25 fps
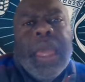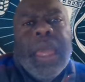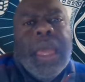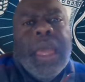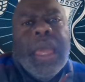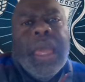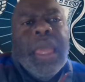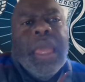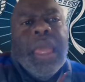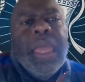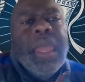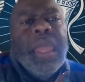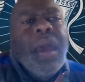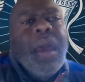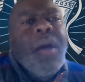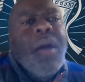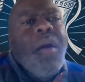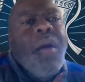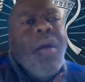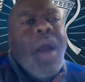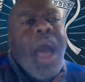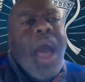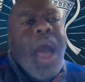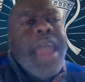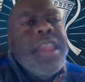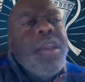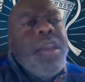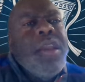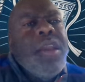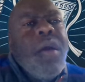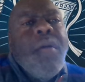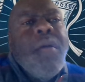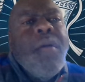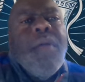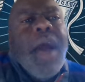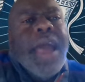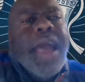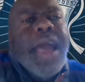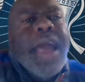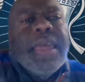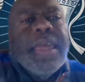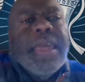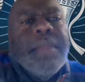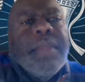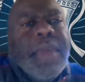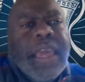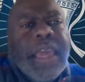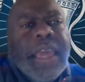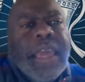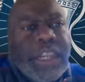you know I can
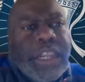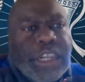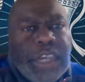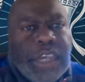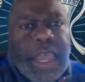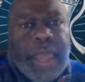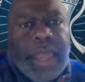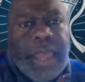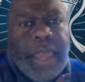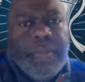be in shape.